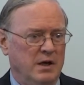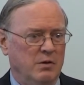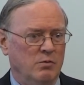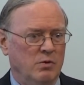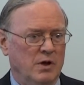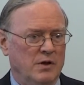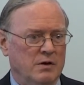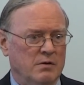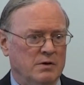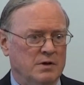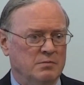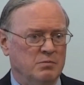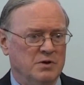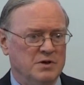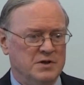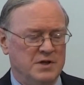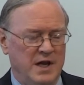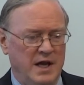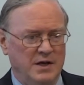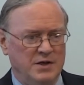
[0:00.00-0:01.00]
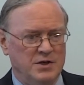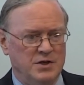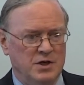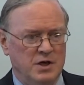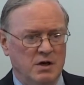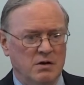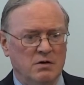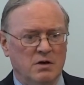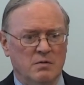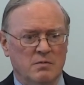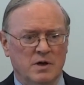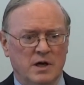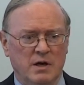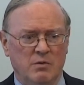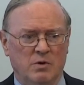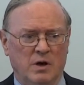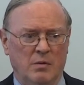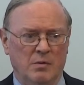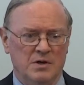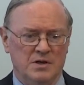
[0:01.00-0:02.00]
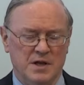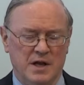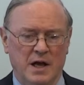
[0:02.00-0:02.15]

whether it was the HGO committee when I was in the